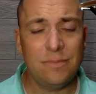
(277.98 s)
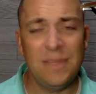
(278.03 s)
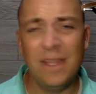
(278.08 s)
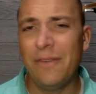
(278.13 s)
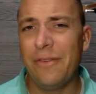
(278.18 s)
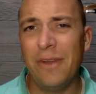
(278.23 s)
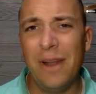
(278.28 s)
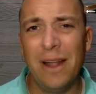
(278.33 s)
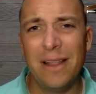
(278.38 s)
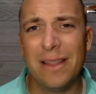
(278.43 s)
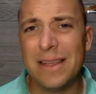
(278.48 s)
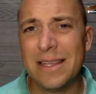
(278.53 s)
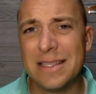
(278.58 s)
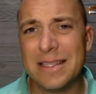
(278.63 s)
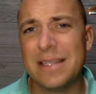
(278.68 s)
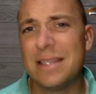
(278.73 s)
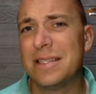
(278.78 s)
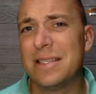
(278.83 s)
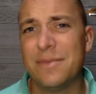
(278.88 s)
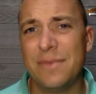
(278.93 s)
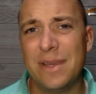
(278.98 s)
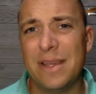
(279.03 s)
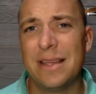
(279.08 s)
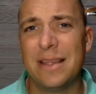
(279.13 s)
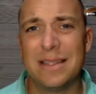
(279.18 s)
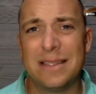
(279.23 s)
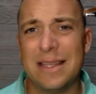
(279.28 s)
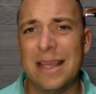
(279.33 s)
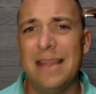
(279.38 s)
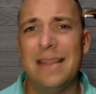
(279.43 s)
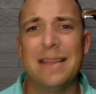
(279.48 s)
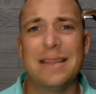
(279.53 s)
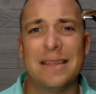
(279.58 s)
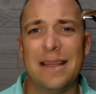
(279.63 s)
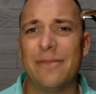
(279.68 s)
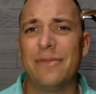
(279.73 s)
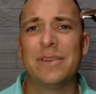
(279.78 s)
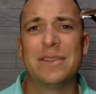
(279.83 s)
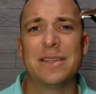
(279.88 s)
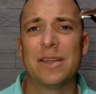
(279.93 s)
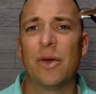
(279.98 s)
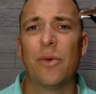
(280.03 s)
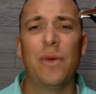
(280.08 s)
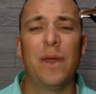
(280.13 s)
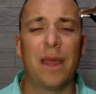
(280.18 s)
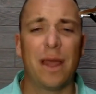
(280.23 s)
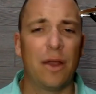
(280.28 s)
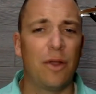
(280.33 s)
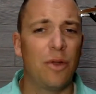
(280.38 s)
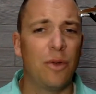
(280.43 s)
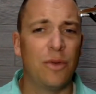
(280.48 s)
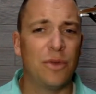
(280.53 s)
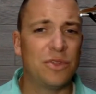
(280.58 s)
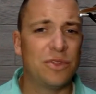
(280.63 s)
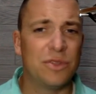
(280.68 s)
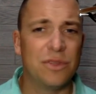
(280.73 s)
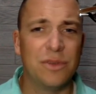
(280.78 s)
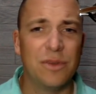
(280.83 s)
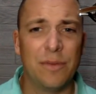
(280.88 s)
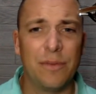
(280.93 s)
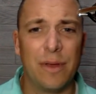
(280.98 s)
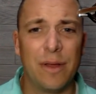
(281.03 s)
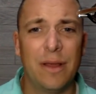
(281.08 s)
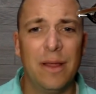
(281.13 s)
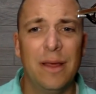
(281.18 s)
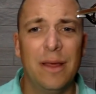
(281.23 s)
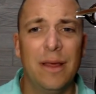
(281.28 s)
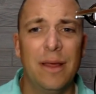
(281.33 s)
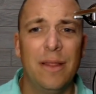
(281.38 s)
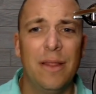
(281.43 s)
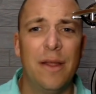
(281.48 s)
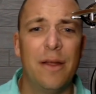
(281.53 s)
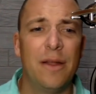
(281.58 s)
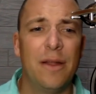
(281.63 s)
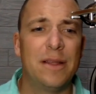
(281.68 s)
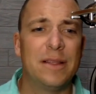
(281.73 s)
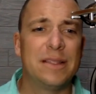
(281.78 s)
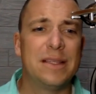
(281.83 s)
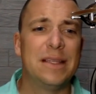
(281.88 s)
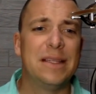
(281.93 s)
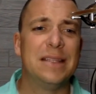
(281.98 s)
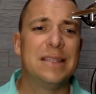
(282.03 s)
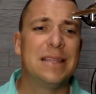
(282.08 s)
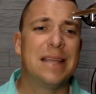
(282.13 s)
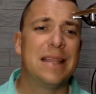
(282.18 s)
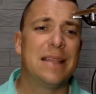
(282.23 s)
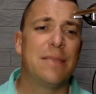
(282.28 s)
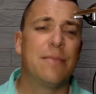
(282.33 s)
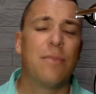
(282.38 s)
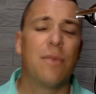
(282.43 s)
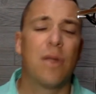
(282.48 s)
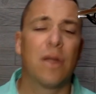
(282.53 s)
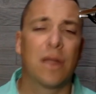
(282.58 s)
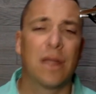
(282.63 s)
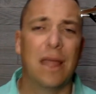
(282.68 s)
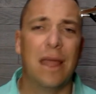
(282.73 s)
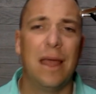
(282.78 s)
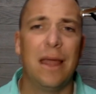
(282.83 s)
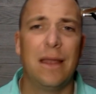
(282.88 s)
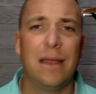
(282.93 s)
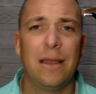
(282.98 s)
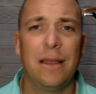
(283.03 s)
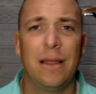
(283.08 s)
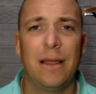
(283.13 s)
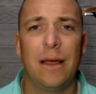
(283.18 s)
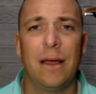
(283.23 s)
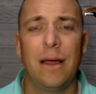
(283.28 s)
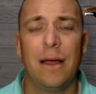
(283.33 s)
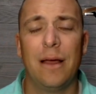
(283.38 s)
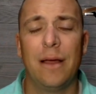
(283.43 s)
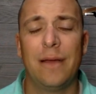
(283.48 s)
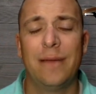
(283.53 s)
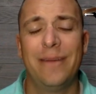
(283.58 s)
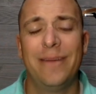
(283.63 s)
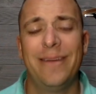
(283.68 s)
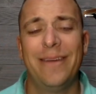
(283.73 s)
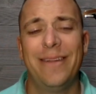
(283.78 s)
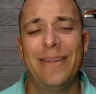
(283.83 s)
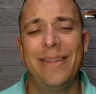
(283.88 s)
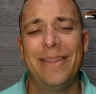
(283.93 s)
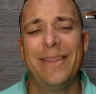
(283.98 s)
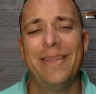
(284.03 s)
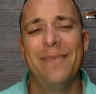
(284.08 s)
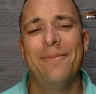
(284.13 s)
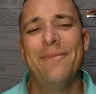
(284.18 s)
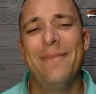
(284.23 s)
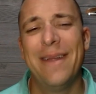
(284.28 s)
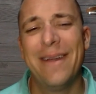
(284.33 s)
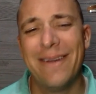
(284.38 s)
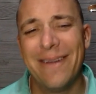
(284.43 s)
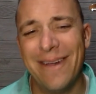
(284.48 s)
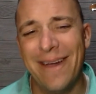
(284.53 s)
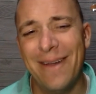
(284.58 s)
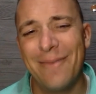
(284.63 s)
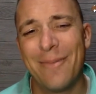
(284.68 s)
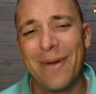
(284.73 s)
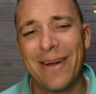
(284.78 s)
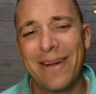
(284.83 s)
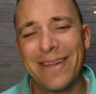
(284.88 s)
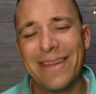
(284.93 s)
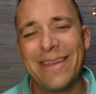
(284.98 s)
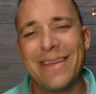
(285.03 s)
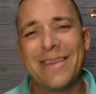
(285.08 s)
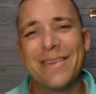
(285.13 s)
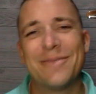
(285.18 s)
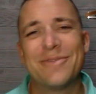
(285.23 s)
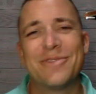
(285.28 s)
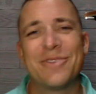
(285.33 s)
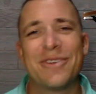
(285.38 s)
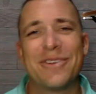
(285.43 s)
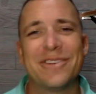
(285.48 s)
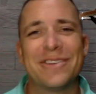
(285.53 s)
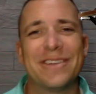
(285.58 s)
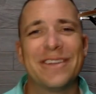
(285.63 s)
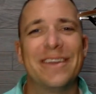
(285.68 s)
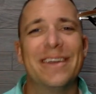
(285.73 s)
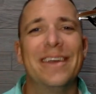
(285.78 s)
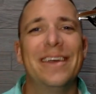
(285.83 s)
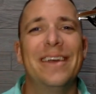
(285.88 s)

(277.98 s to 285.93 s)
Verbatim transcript: If you're not listening to me say this every single week, I don't know what you're doing, but there it is. It is at the Marquette, uh, the Marriott Marquis in Georgia.